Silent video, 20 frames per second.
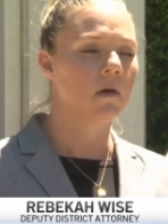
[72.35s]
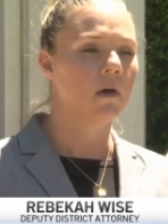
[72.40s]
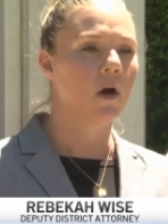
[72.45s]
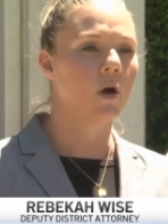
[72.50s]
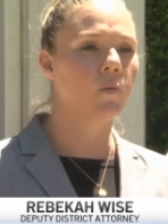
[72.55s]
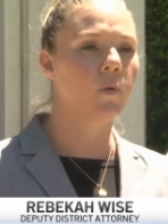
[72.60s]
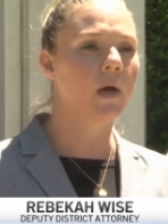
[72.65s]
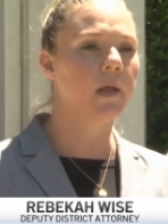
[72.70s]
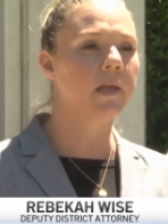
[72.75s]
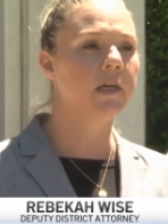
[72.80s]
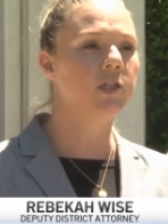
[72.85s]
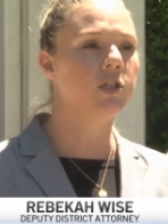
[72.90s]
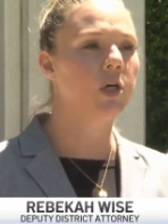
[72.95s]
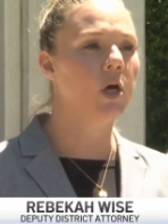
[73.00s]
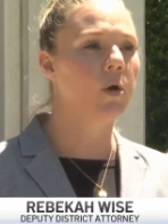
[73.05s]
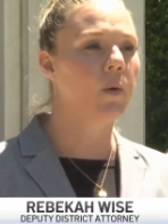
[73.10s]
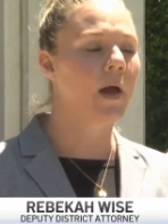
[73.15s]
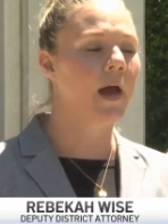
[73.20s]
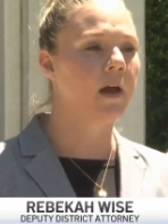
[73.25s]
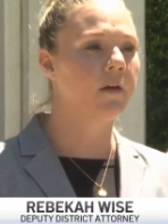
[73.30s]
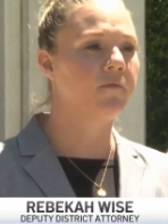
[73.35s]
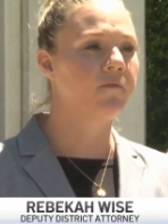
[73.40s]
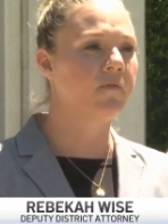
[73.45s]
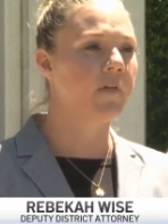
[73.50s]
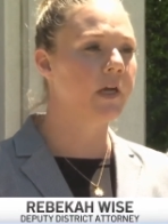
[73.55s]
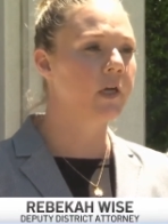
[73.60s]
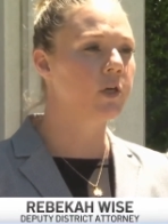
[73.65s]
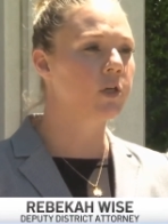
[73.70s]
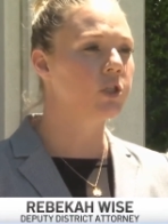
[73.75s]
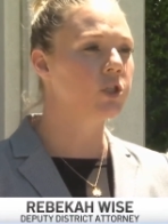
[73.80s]
Arely Doe had
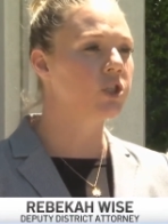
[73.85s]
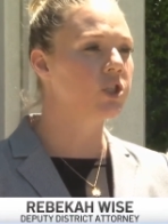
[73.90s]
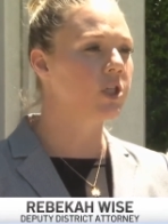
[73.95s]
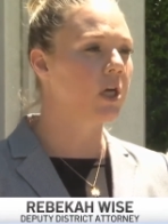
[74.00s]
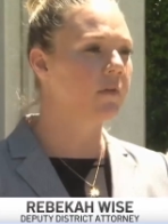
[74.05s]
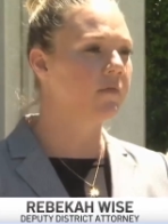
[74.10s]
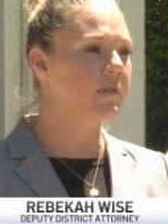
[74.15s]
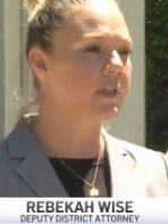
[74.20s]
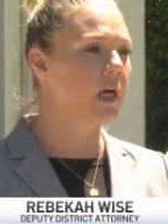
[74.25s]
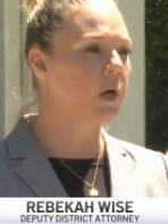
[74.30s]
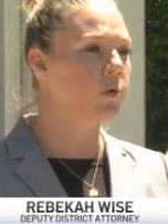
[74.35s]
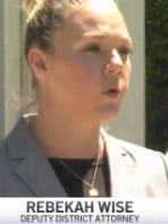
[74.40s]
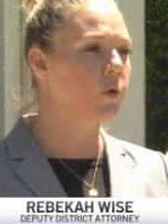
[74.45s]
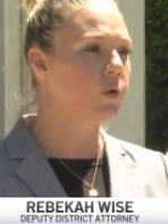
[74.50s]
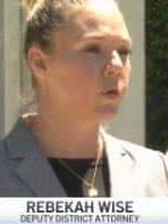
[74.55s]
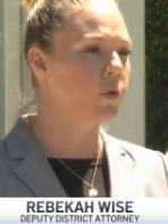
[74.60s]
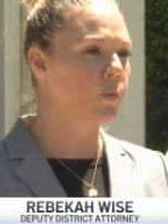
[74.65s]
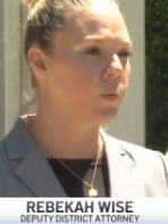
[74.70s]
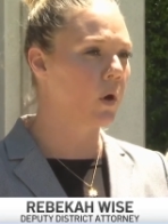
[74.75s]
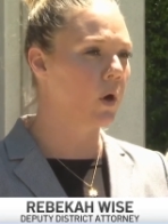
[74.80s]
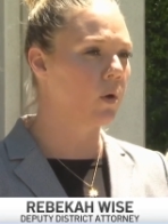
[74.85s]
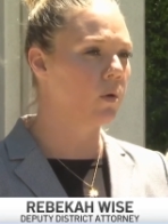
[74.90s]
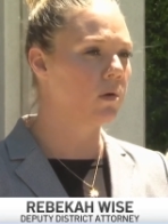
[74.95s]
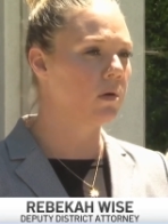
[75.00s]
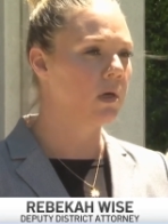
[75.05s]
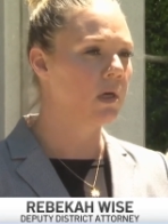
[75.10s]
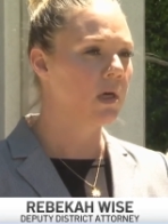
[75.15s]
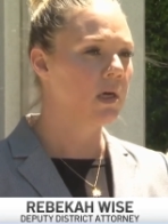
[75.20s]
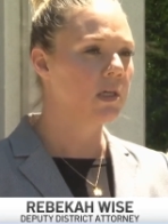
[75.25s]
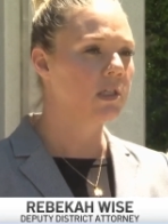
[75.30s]
fingers shoved down her throat
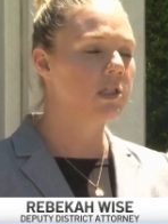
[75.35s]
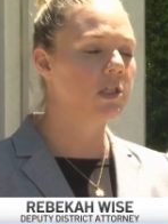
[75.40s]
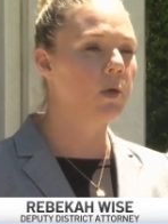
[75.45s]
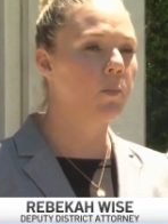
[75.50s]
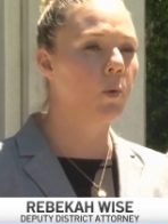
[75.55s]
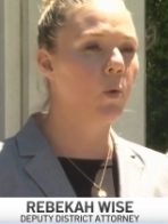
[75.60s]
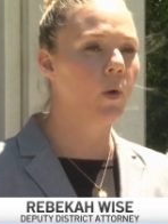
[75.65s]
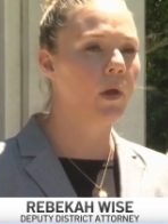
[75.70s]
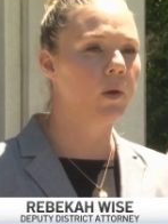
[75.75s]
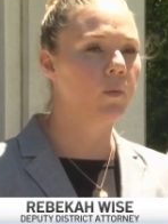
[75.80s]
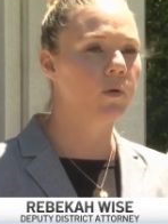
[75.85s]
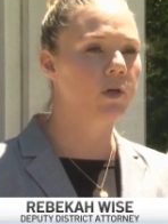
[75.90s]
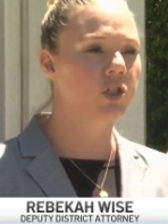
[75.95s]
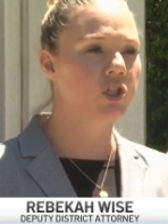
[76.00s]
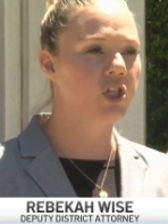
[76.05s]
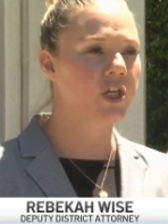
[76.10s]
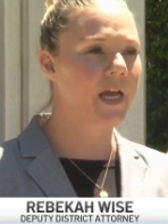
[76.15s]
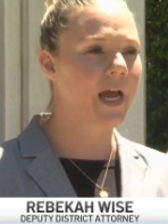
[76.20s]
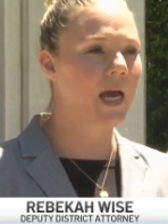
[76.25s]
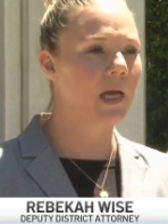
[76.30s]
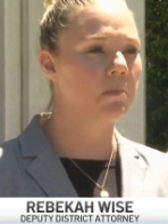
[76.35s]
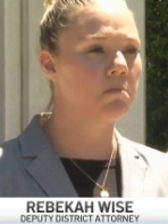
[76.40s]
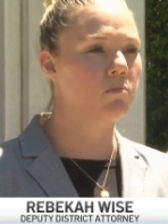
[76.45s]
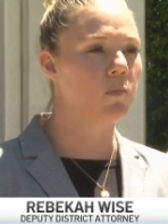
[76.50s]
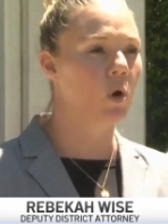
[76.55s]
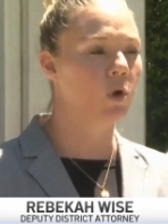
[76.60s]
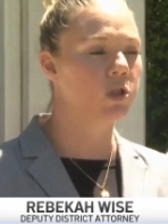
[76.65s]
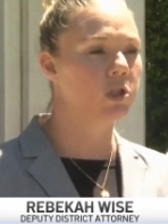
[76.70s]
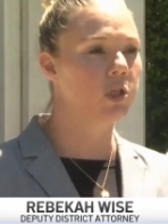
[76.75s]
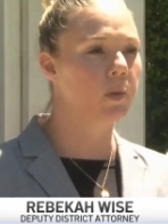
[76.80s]
to the point where she had
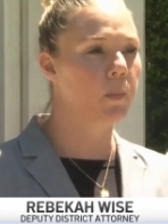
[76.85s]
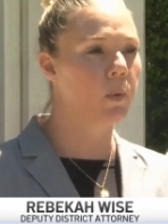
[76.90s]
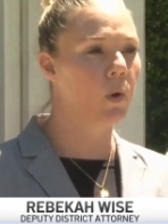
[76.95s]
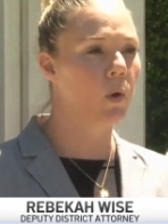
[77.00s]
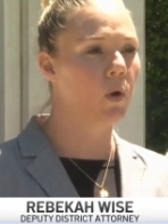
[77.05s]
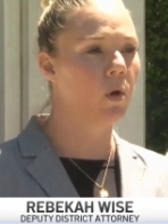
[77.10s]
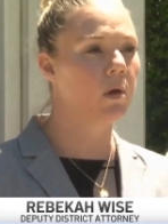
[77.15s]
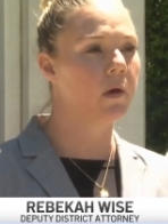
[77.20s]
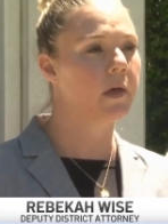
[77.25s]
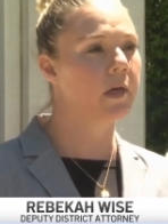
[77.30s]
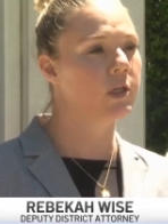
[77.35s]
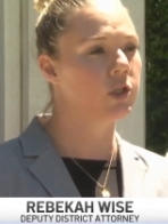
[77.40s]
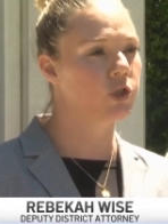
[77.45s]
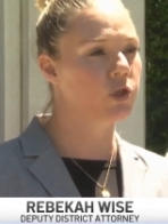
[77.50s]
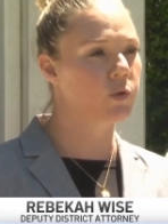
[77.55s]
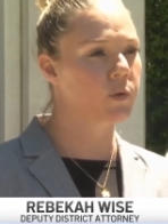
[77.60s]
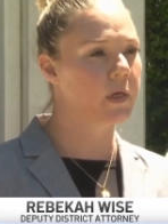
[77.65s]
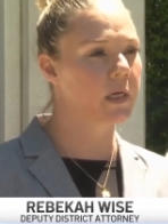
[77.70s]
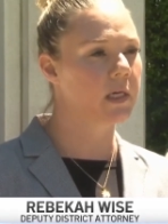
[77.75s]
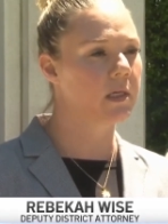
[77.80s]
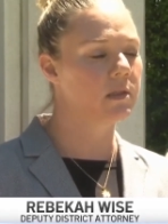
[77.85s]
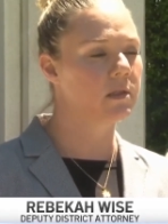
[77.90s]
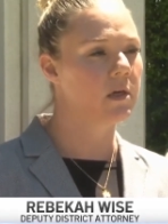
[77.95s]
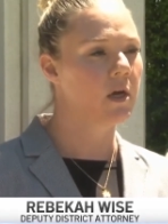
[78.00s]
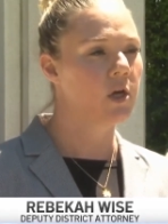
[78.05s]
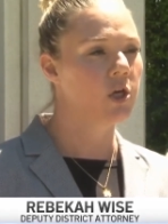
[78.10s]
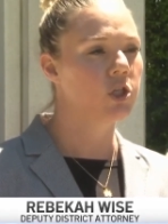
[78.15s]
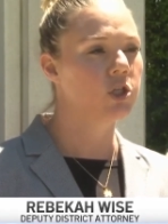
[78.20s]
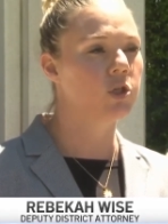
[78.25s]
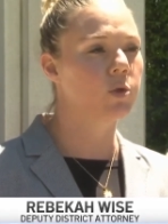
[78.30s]
multiple injuries
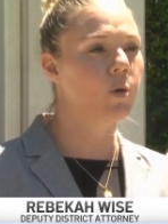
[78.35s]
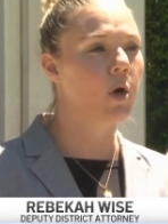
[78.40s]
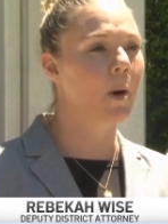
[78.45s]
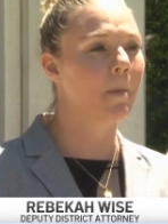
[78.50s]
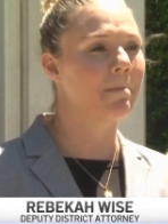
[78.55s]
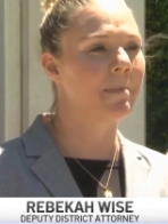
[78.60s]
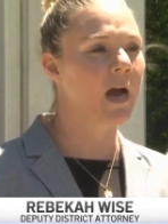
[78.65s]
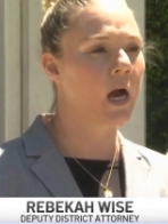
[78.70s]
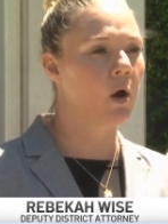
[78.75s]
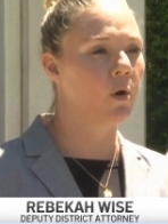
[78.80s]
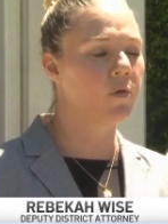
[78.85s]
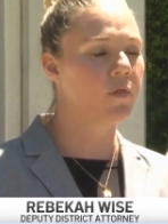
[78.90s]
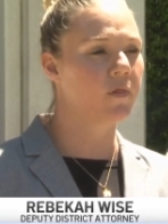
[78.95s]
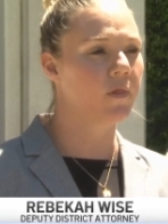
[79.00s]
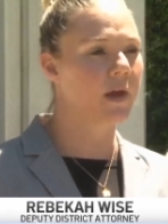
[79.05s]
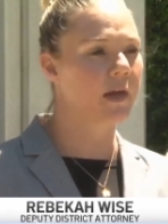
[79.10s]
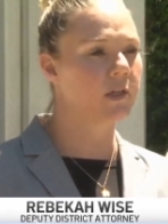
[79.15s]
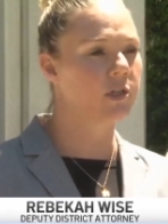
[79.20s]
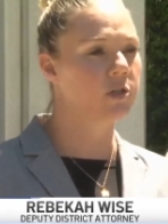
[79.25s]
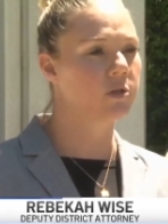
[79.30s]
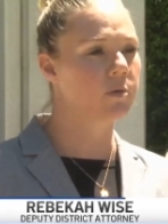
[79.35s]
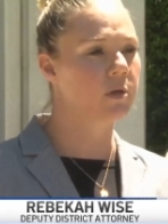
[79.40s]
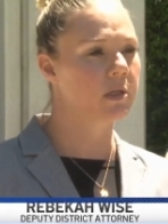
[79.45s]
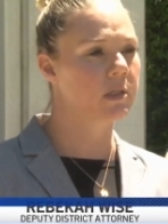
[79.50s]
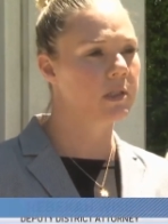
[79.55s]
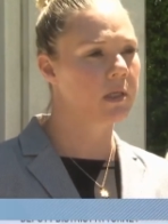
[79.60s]
to her mouth and to her